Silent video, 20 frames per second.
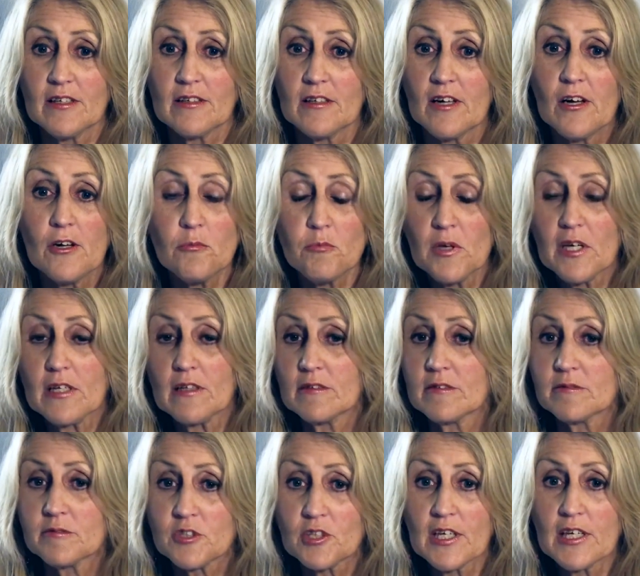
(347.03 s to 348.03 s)

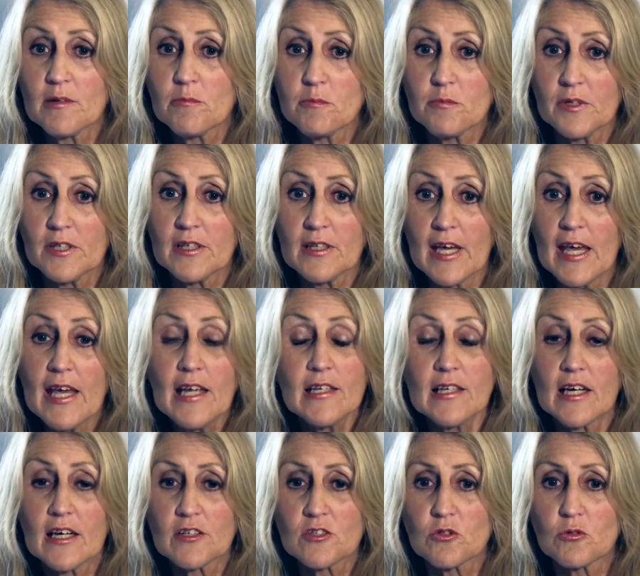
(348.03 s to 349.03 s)
hoping to get a
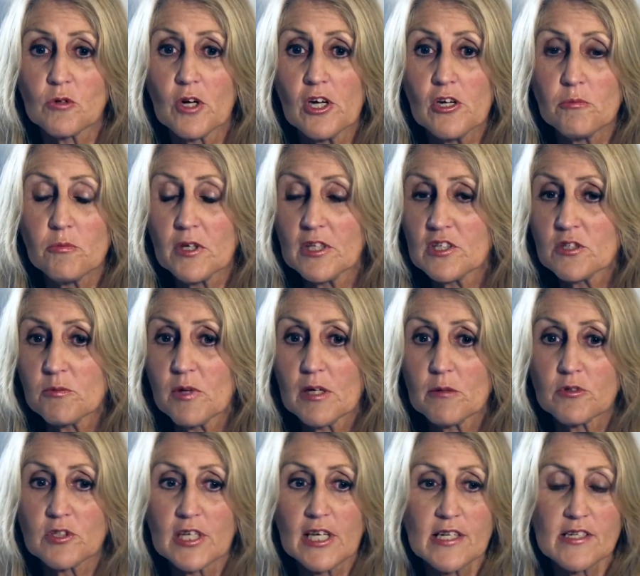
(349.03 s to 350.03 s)
handout, or hoping to be
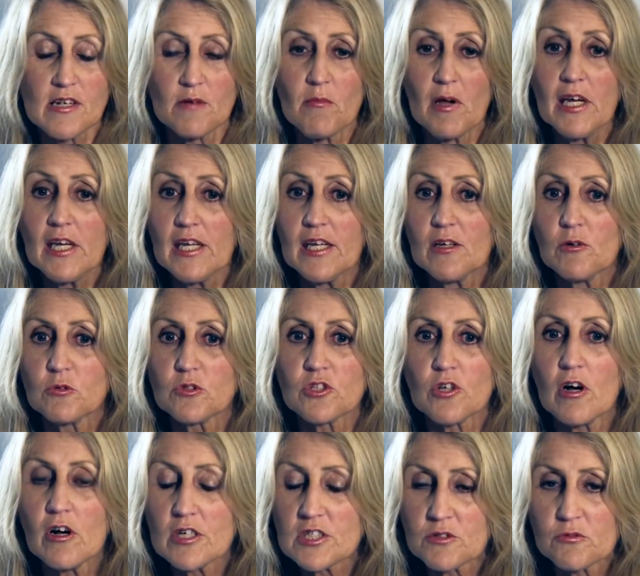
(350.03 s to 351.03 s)
able to get some money, or
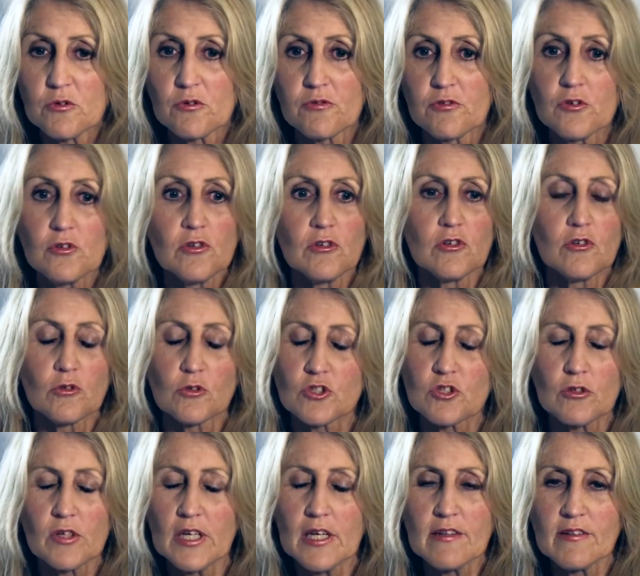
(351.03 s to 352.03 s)
to ask for food, or
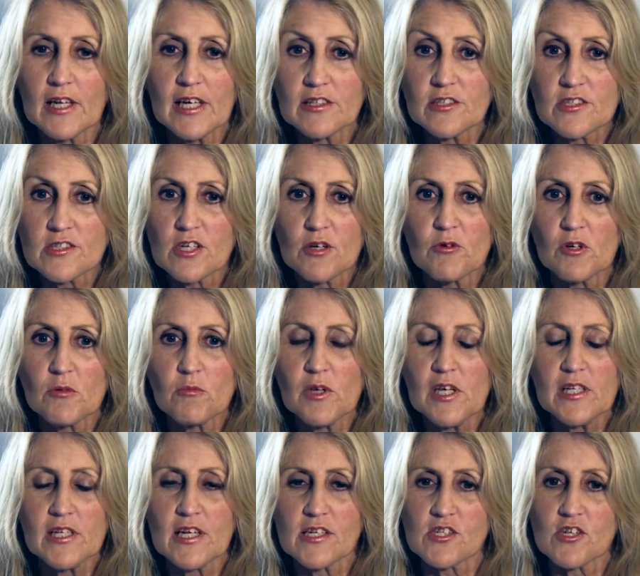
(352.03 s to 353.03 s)
to anything. I just don't want to
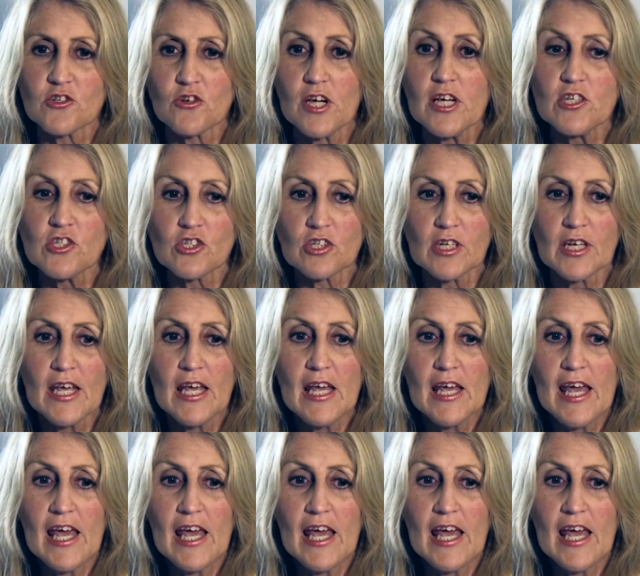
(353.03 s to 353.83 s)
be in that situation.